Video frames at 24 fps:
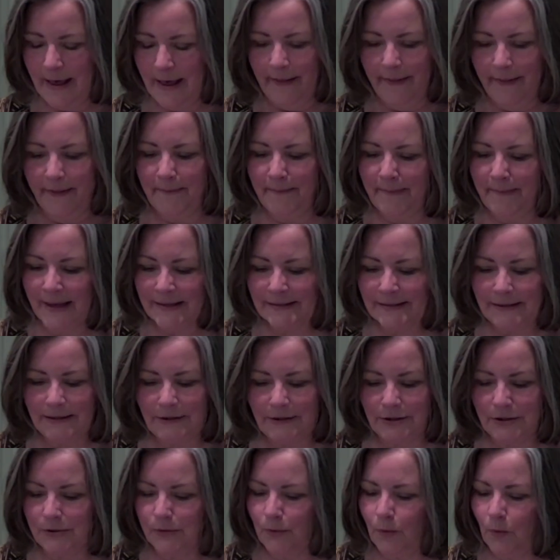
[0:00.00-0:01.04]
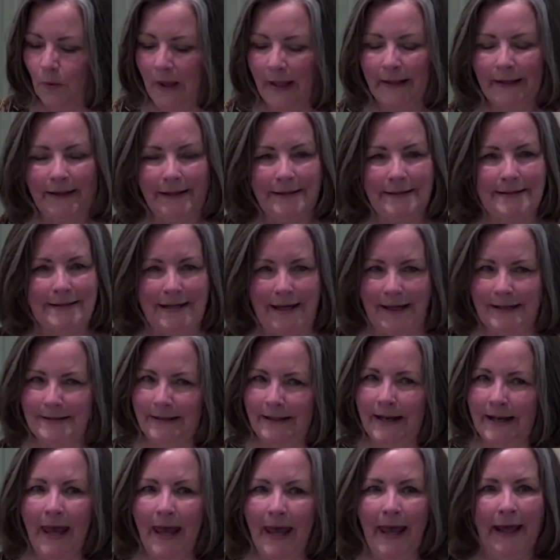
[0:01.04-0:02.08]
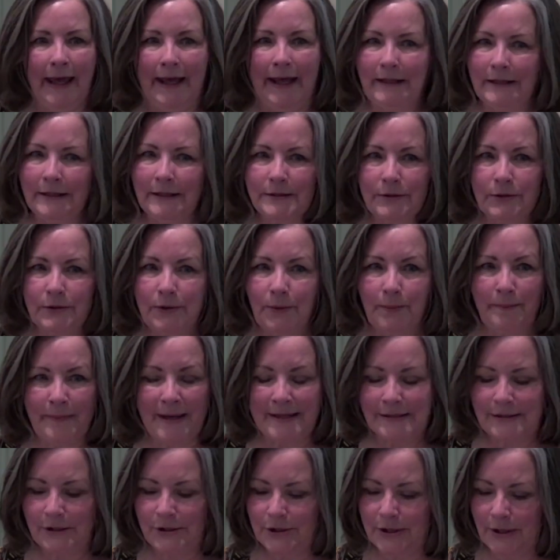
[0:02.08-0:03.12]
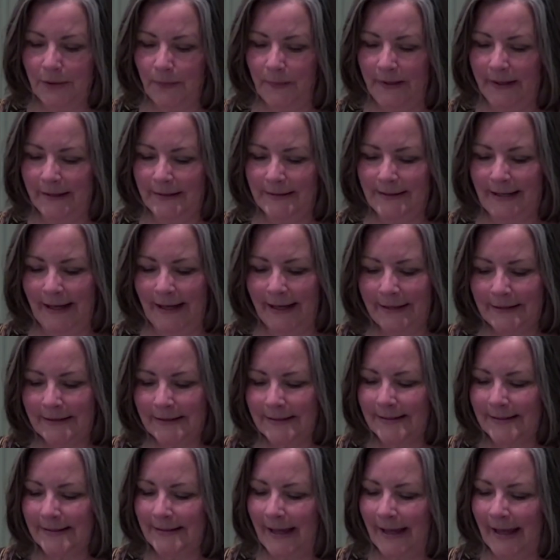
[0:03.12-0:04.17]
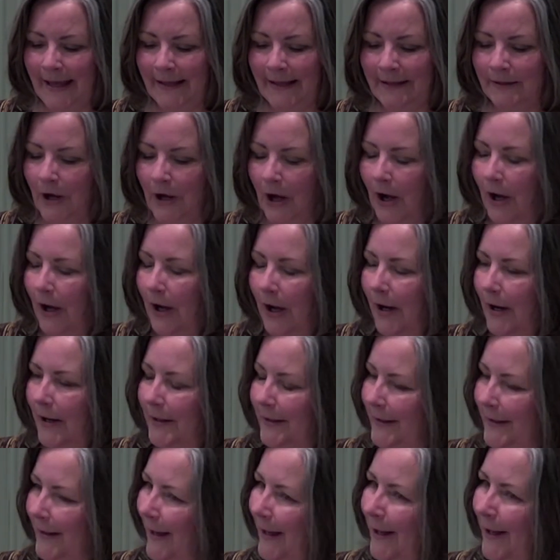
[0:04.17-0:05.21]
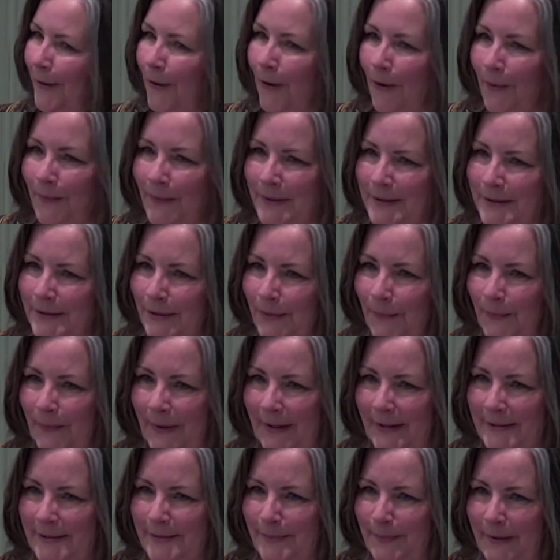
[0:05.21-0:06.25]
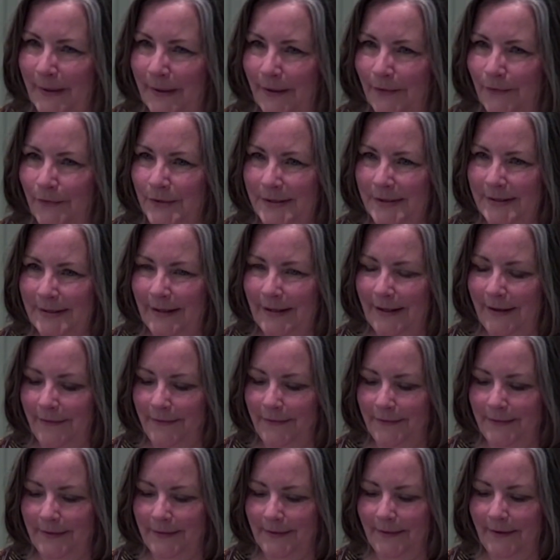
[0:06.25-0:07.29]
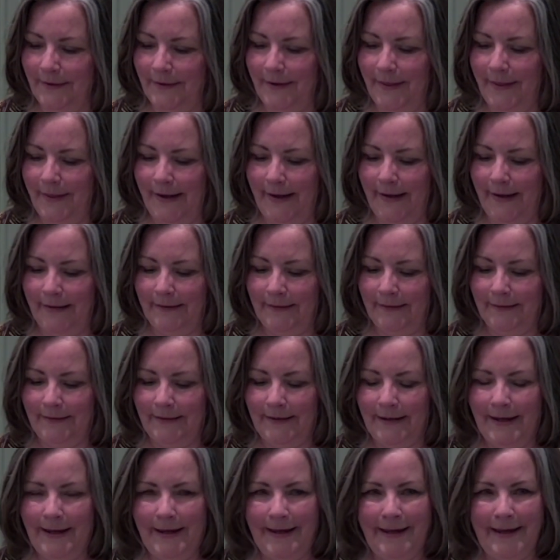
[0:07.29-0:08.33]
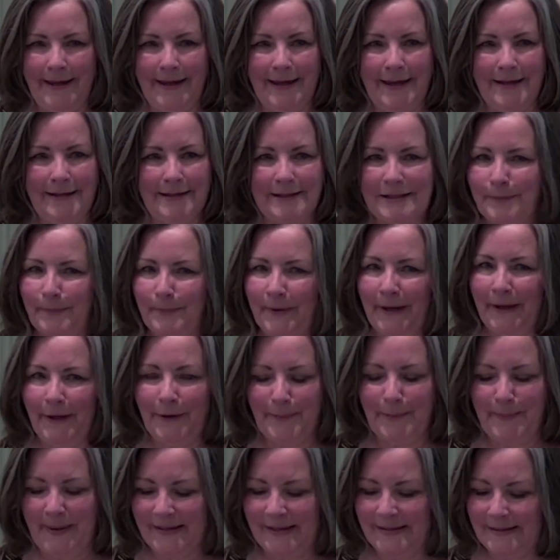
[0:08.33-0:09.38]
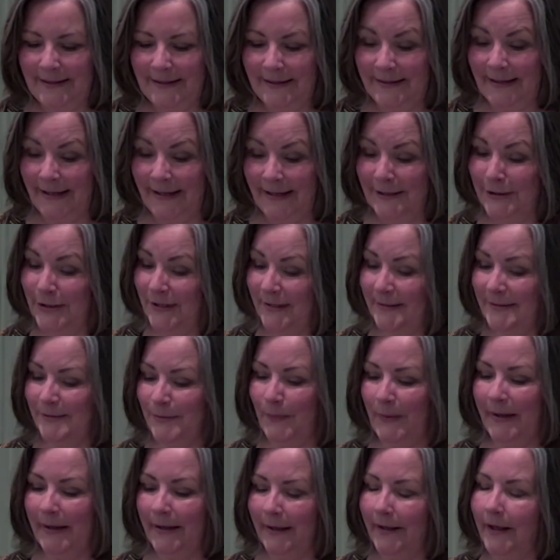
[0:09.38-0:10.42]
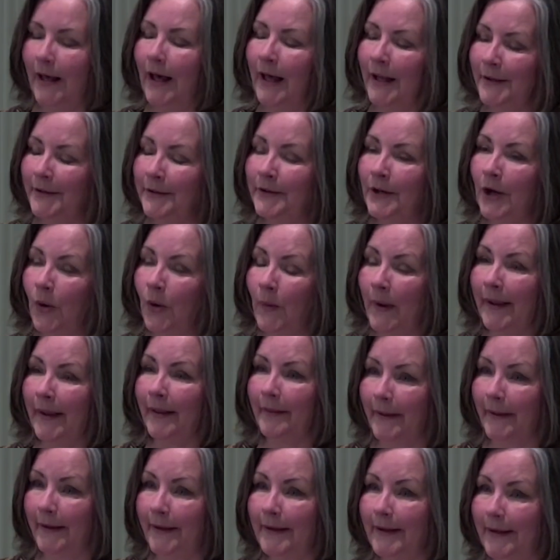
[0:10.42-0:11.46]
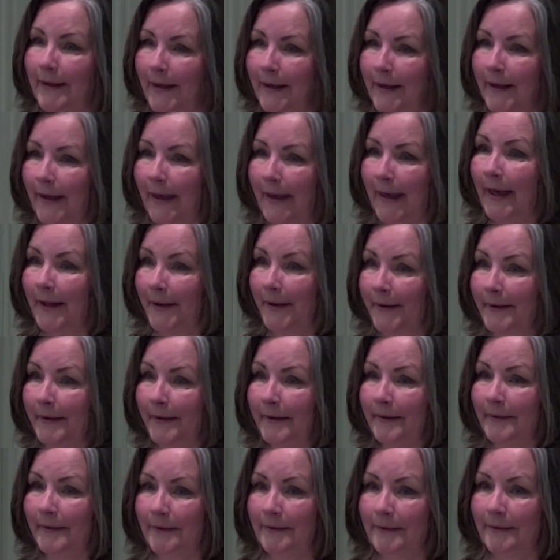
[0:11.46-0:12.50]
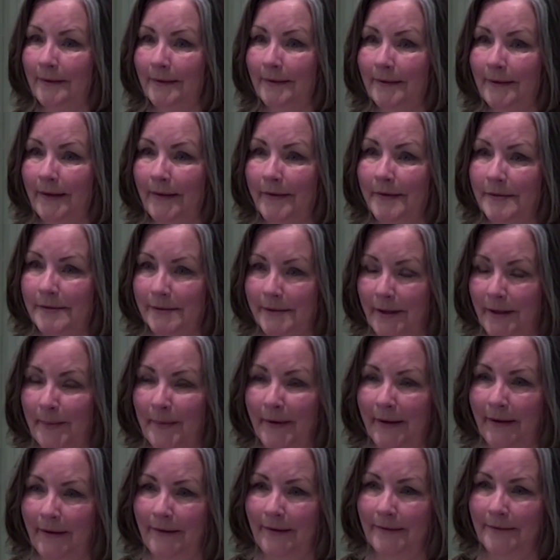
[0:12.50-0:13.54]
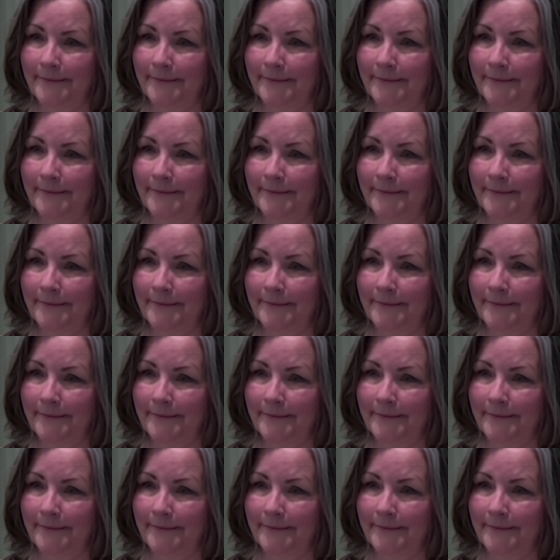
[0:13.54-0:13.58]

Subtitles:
The message is well-intended, and it's the message that we intend to send are not always the ones being received, are they? Despite our best intentions, we can unknowingly kick Hannah in the stomach.